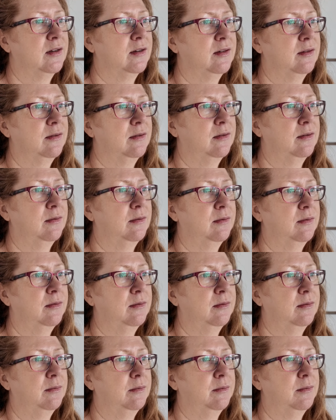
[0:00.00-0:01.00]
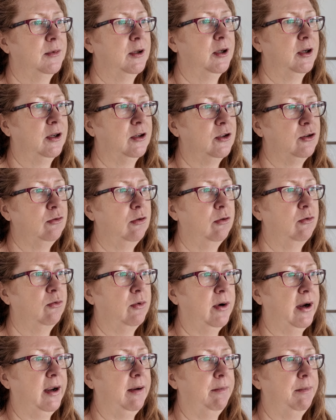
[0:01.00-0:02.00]
I could do a
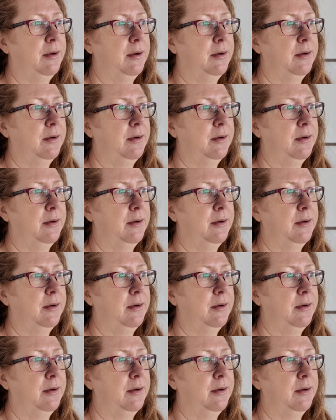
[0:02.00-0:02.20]
wrap.